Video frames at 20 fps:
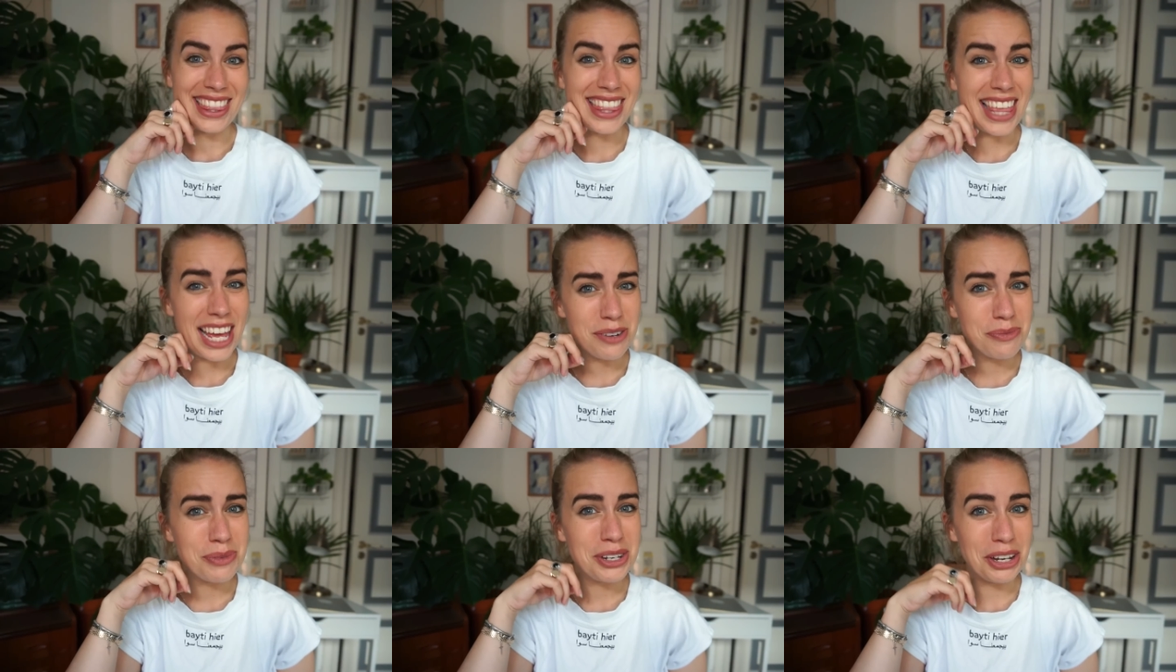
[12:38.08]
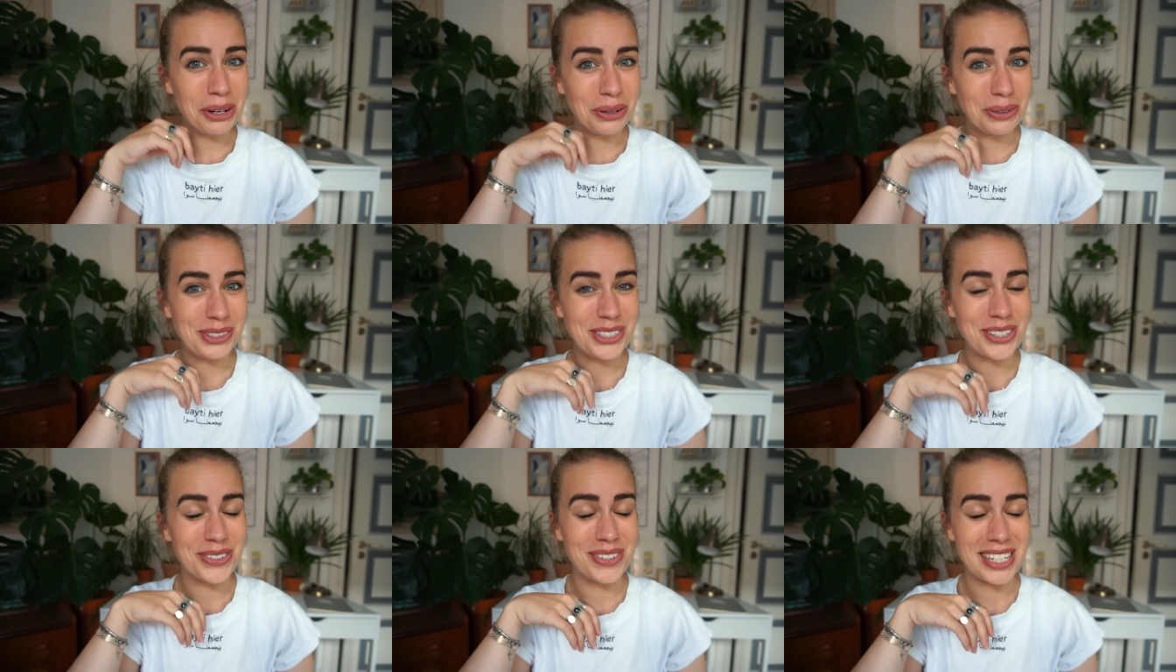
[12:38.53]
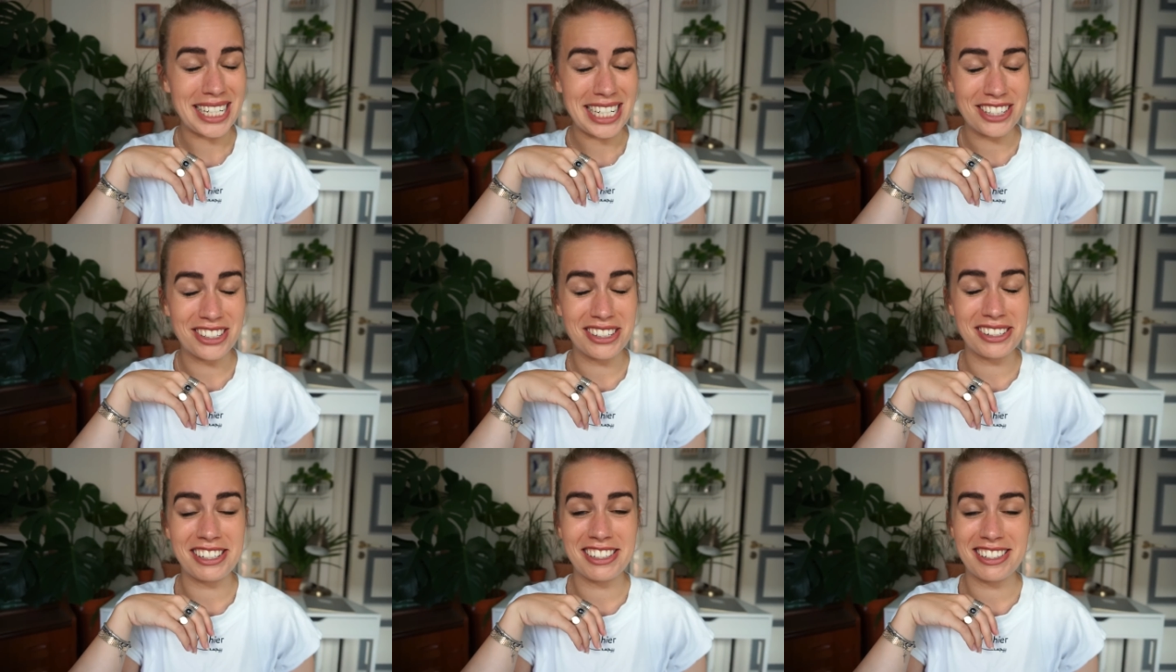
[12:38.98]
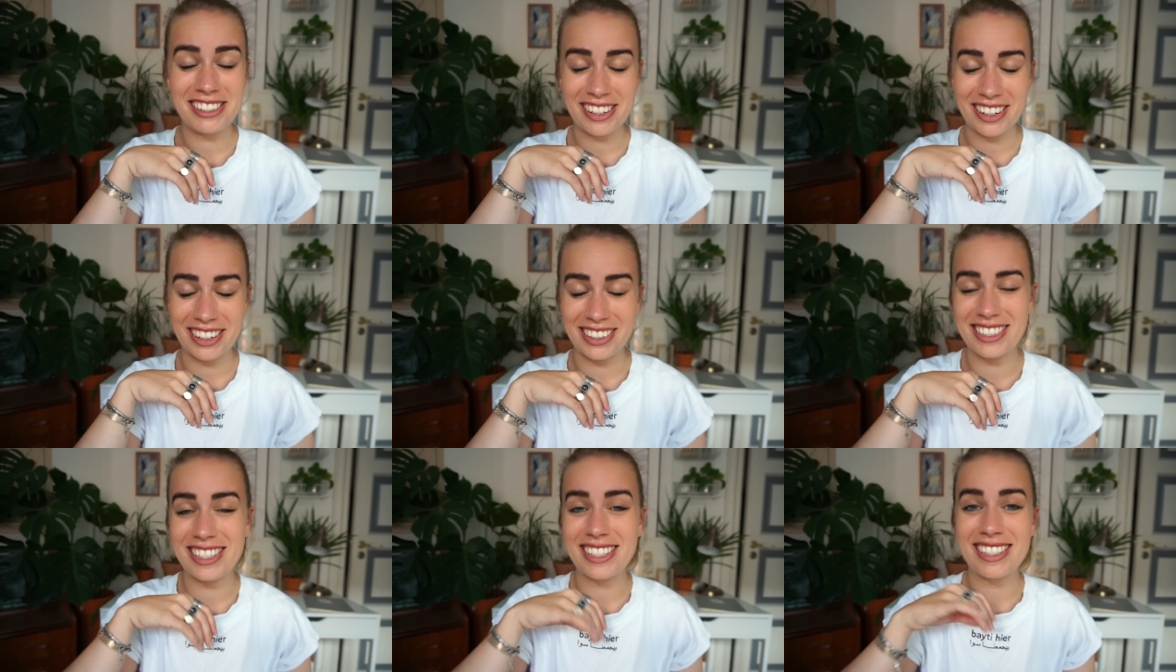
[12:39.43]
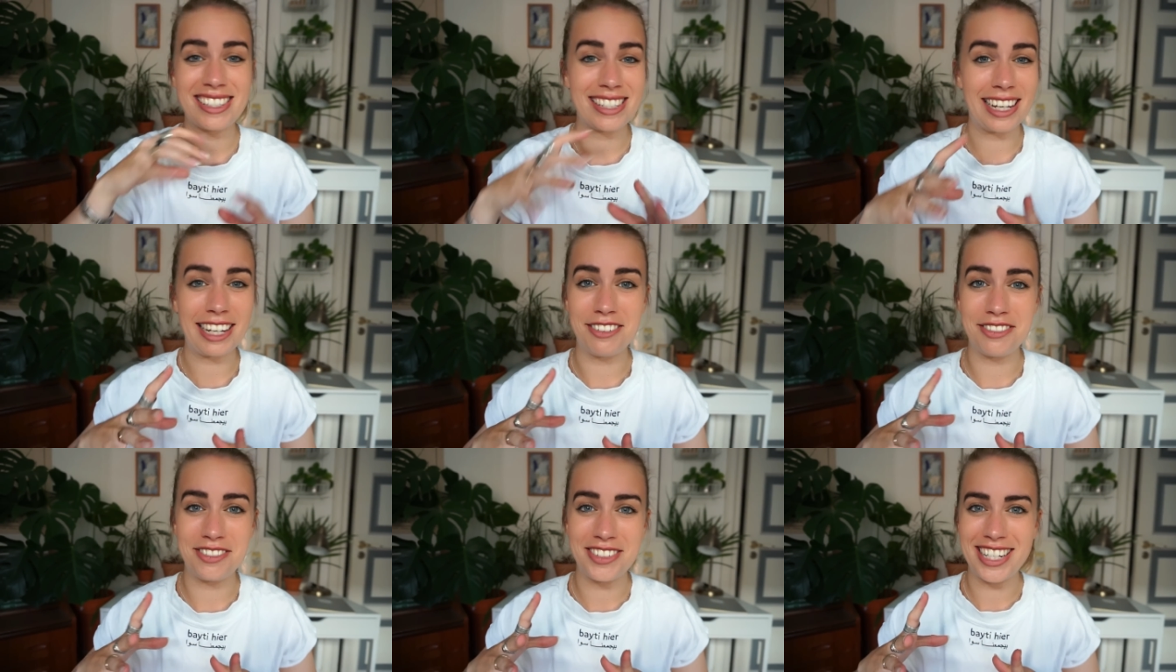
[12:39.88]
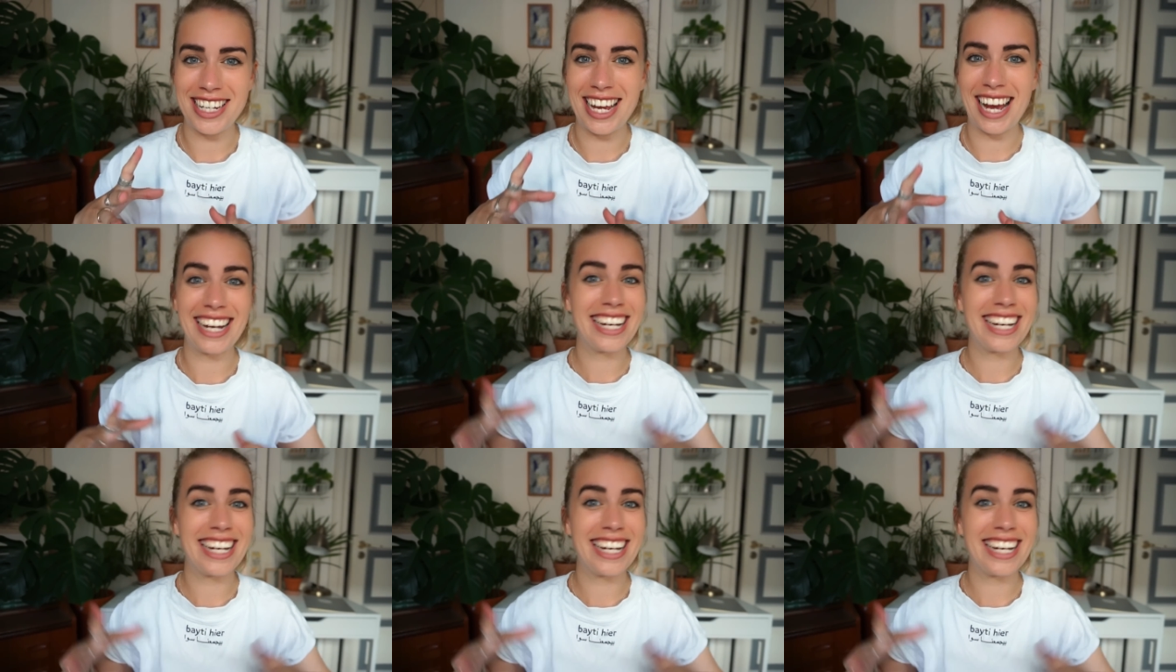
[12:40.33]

Then we also need to discuss safety.